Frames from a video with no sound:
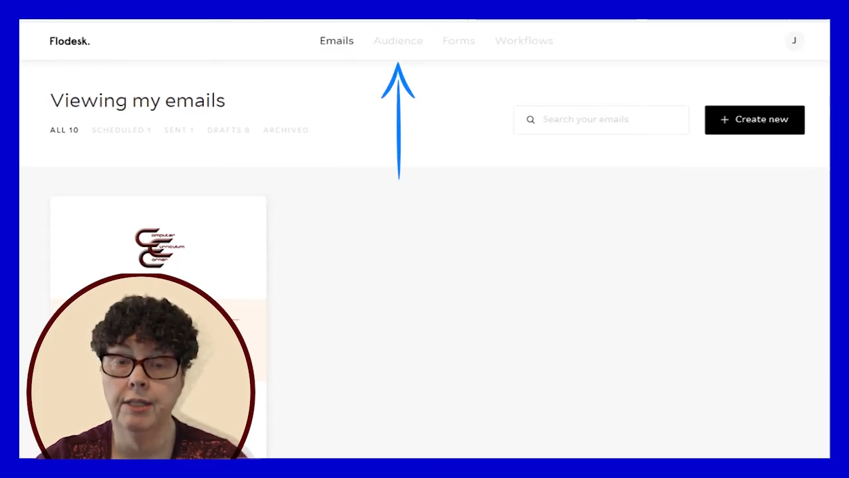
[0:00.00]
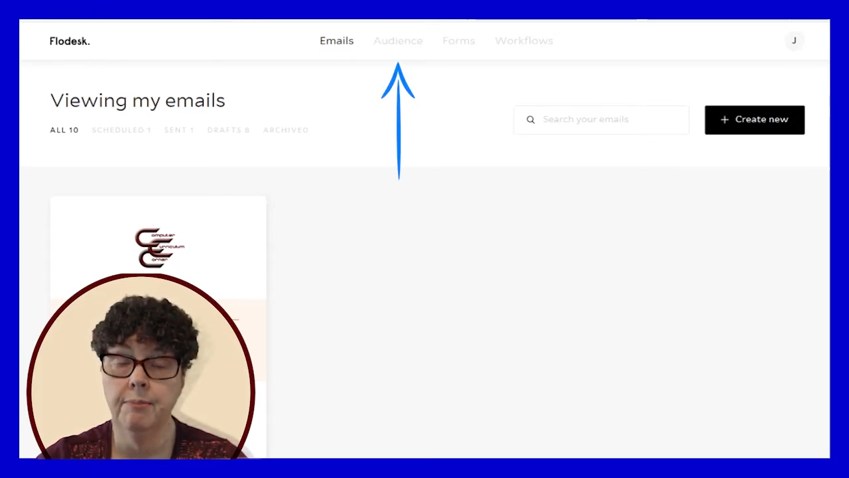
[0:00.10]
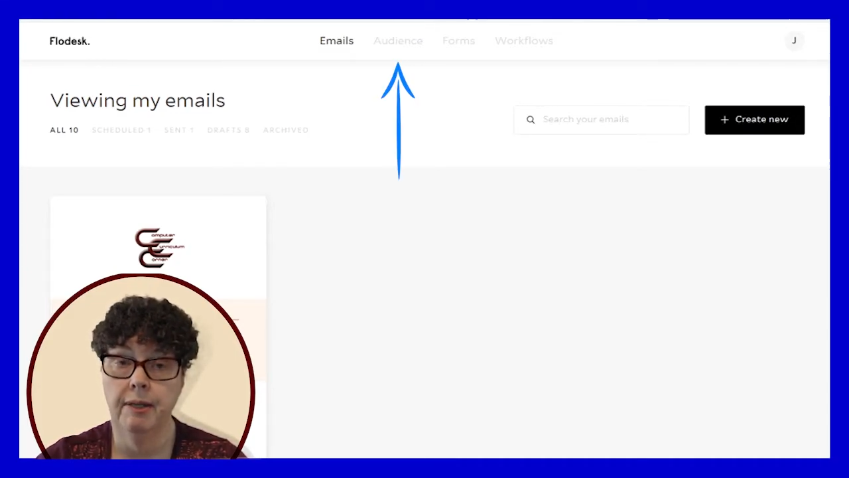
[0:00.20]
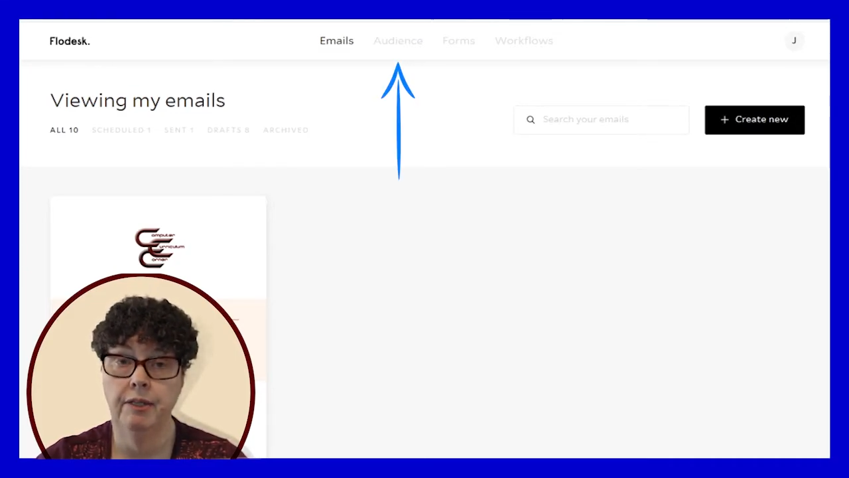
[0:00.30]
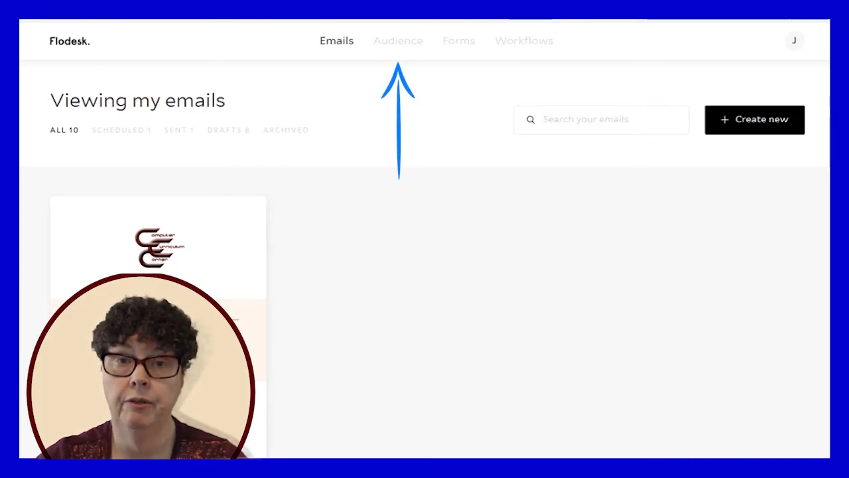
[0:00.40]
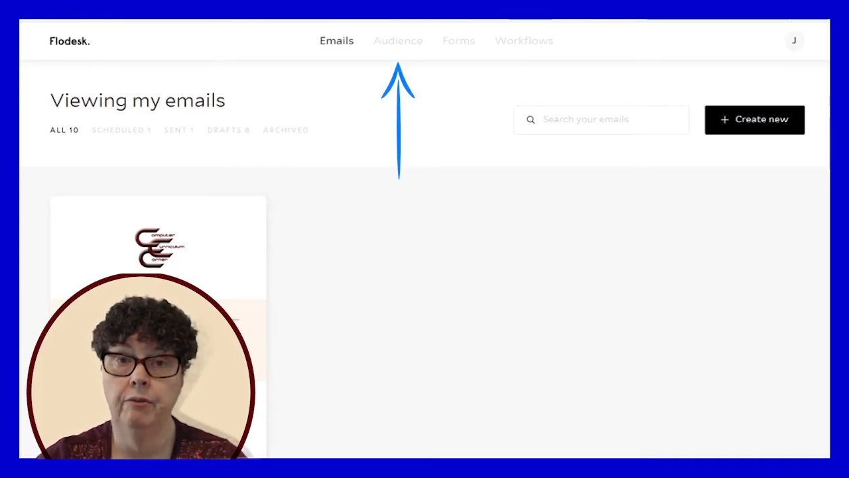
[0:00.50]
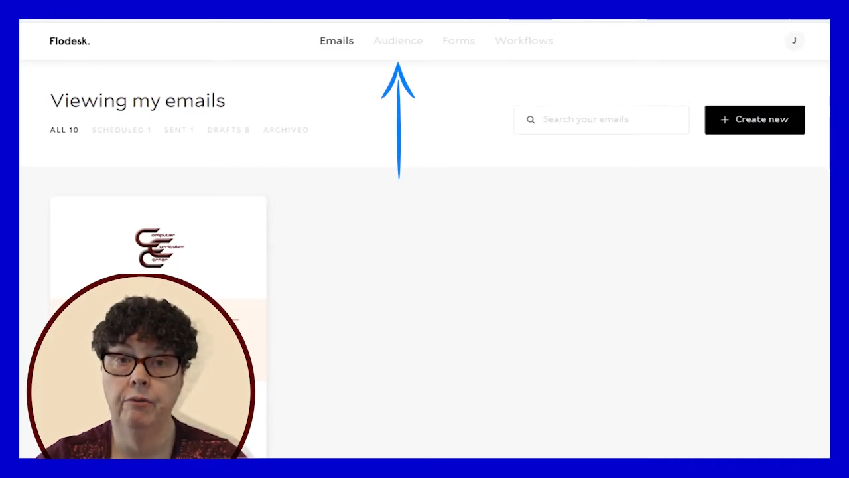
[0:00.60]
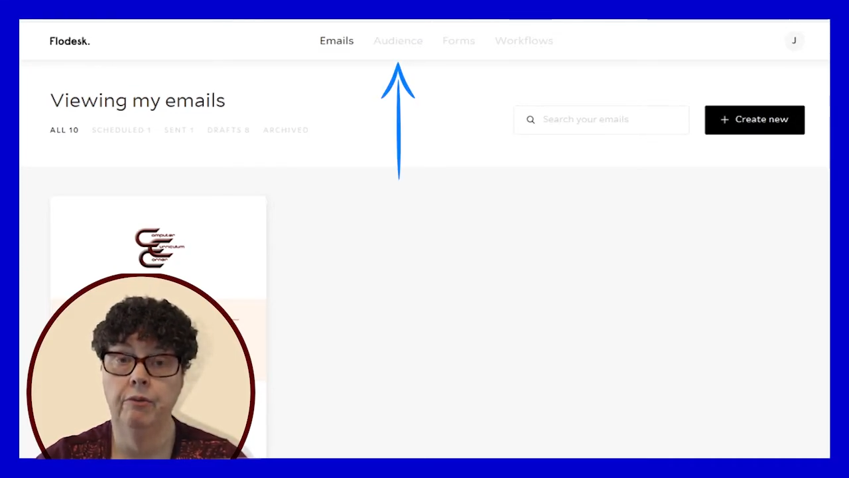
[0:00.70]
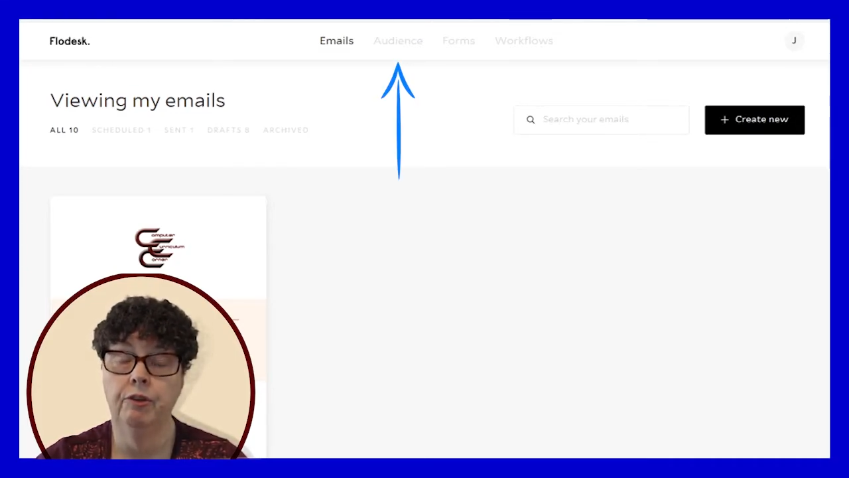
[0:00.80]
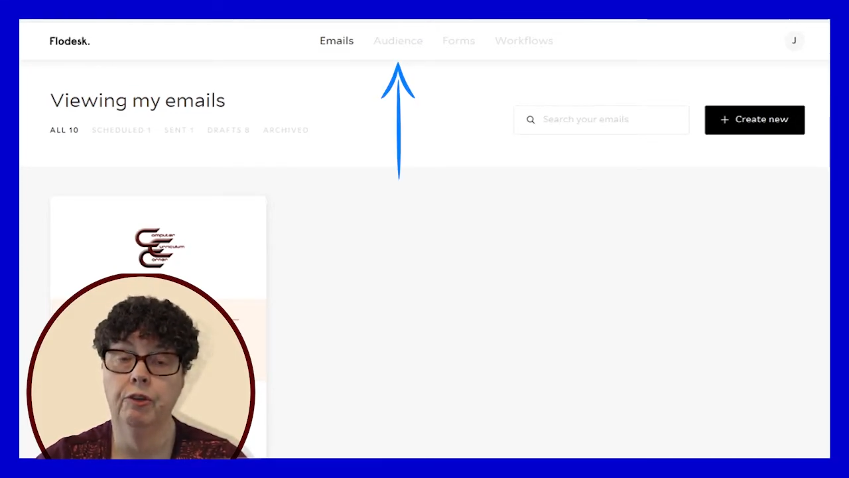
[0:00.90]
menu,
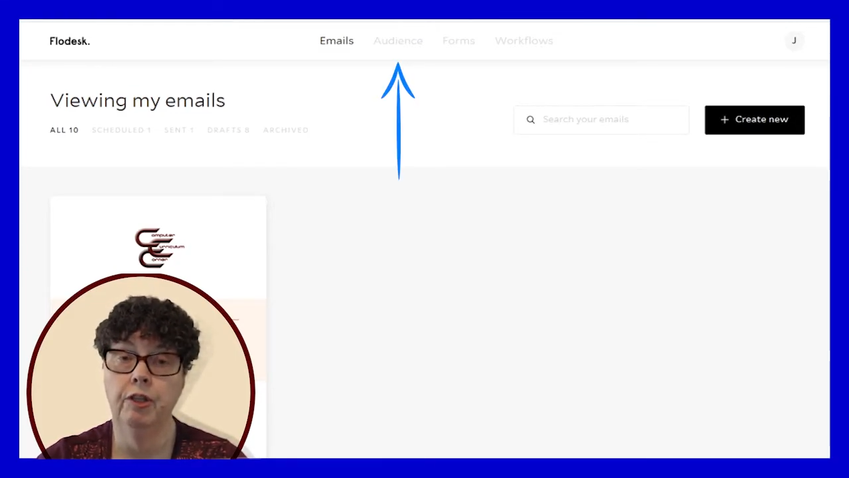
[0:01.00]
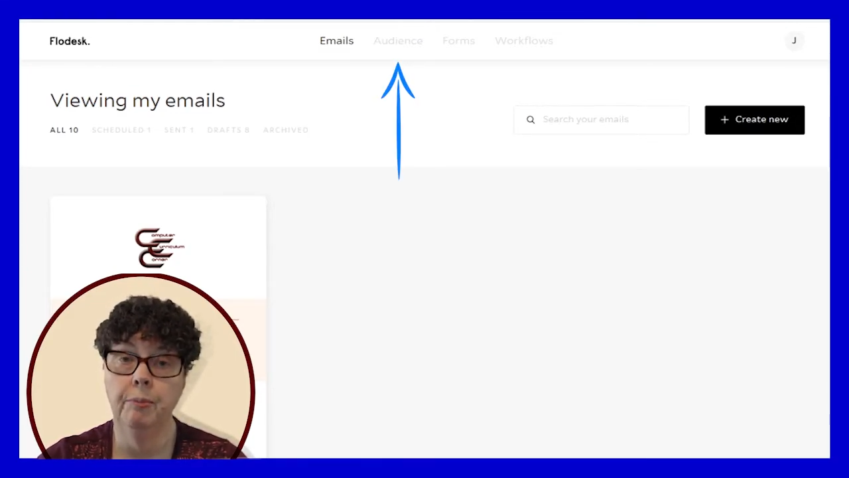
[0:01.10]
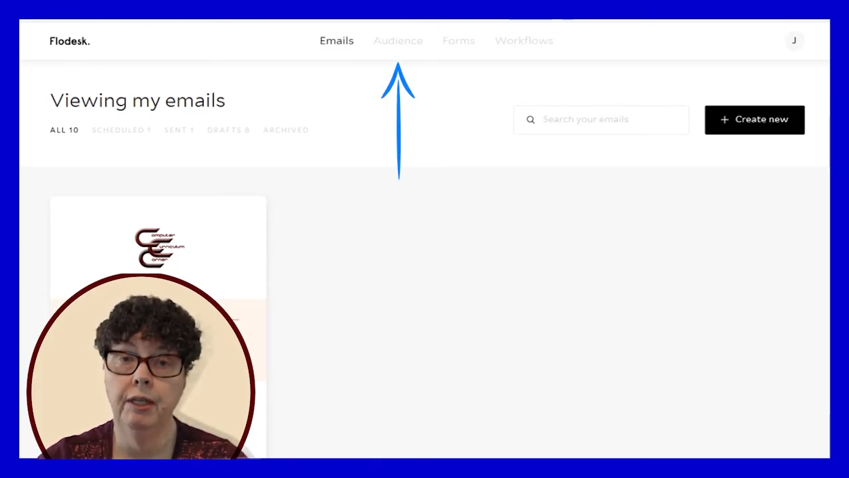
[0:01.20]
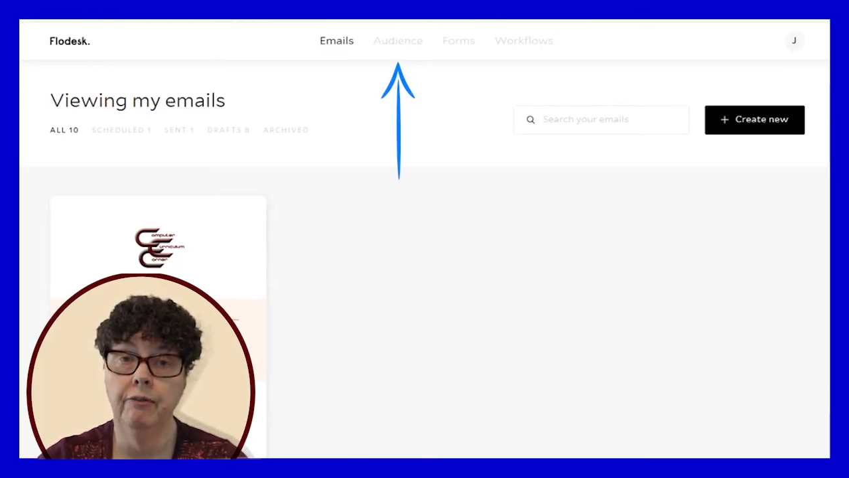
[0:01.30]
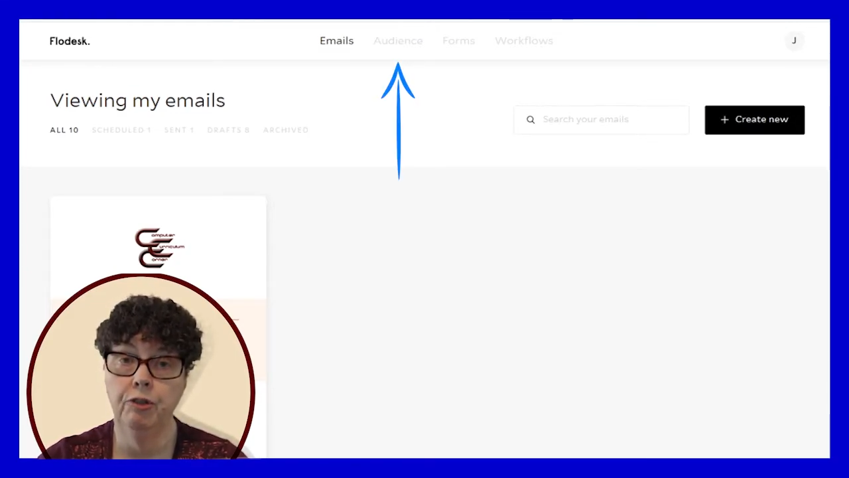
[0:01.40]
you're going to be given